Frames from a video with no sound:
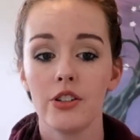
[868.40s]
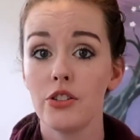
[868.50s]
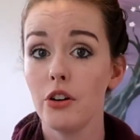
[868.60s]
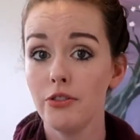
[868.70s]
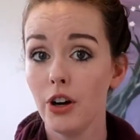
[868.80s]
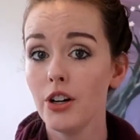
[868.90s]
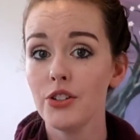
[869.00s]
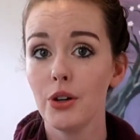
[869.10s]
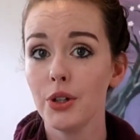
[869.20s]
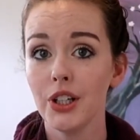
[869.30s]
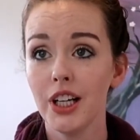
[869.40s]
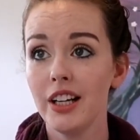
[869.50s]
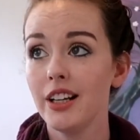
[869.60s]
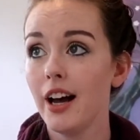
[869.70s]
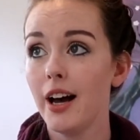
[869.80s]
far so
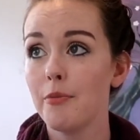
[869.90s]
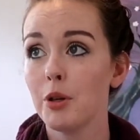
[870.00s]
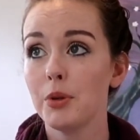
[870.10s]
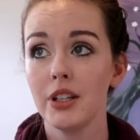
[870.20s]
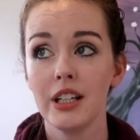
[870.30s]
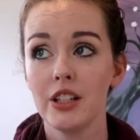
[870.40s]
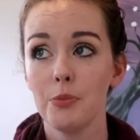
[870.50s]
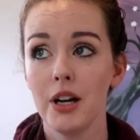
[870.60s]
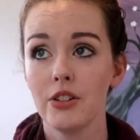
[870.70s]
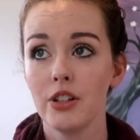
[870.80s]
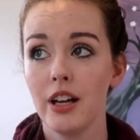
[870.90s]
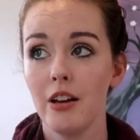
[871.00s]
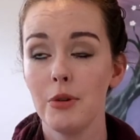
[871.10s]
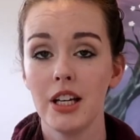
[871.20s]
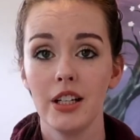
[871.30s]
good. The building inspector
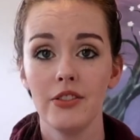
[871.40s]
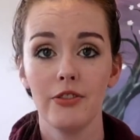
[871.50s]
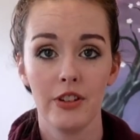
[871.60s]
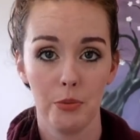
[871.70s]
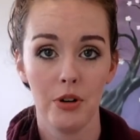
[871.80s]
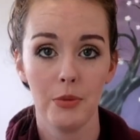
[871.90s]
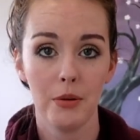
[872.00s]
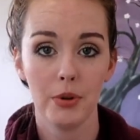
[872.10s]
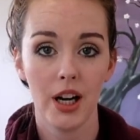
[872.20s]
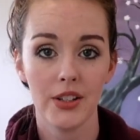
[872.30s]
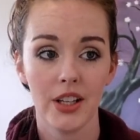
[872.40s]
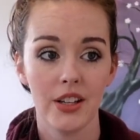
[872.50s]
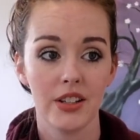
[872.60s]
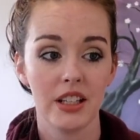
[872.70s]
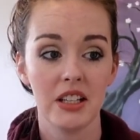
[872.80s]
came in for the permit
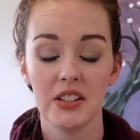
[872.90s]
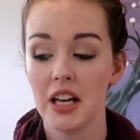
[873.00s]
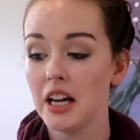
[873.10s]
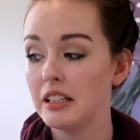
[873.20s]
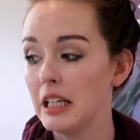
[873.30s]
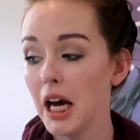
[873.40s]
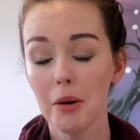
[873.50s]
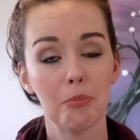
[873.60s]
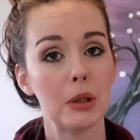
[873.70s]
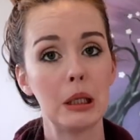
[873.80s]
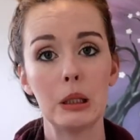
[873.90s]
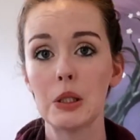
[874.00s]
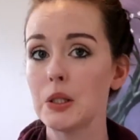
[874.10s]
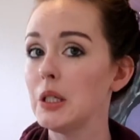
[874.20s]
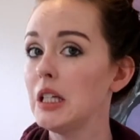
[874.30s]
process and he said, yep, it
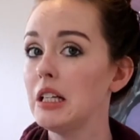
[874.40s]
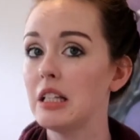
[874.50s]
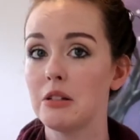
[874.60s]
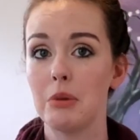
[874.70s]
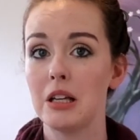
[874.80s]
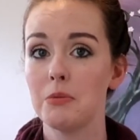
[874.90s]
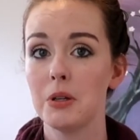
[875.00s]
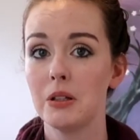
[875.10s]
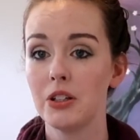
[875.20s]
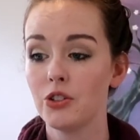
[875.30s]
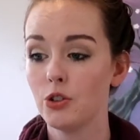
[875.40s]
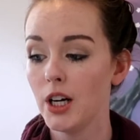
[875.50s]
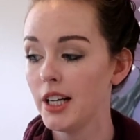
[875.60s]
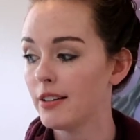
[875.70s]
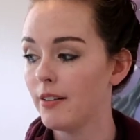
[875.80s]
looks good. This basement looks
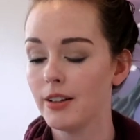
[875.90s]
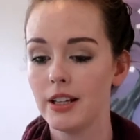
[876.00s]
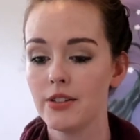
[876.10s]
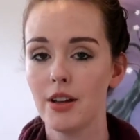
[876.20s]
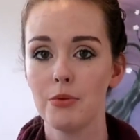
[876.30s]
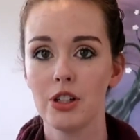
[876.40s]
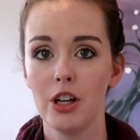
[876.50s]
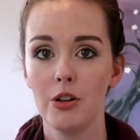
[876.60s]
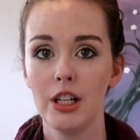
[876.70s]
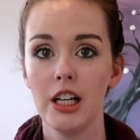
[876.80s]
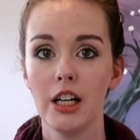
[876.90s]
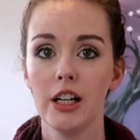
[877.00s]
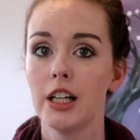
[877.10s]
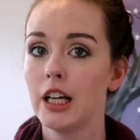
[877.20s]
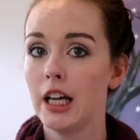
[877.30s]
great. Everything's up to code
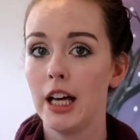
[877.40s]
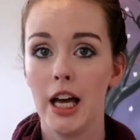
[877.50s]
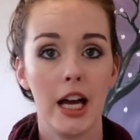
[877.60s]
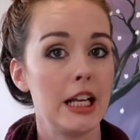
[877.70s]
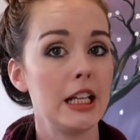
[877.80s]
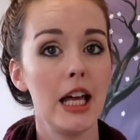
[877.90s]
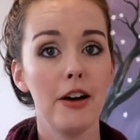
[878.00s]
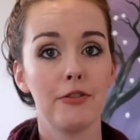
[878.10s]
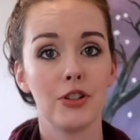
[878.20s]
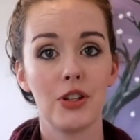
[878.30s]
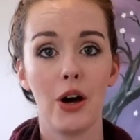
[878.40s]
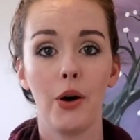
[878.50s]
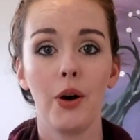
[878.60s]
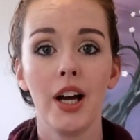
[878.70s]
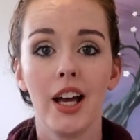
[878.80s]
here. And he left.
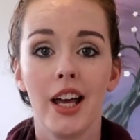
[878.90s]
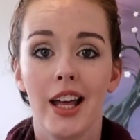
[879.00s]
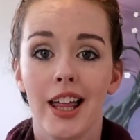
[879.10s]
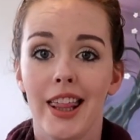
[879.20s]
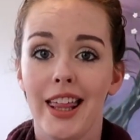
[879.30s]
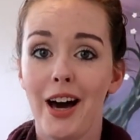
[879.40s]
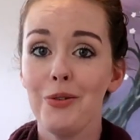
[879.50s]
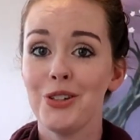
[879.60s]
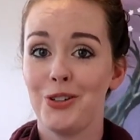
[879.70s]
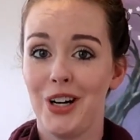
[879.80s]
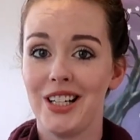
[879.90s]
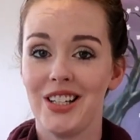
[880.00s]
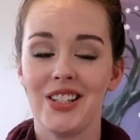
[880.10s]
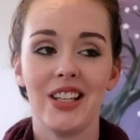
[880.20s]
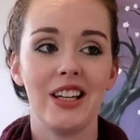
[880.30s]
So that was great
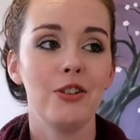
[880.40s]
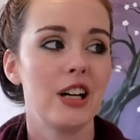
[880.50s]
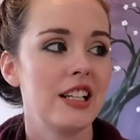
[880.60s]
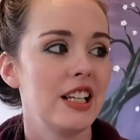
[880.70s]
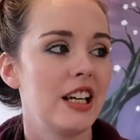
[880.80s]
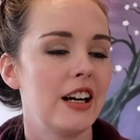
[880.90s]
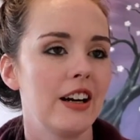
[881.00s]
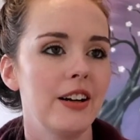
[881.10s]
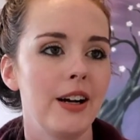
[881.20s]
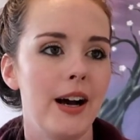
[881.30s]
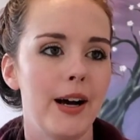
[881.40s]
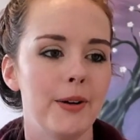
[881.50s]
to see, great to hear.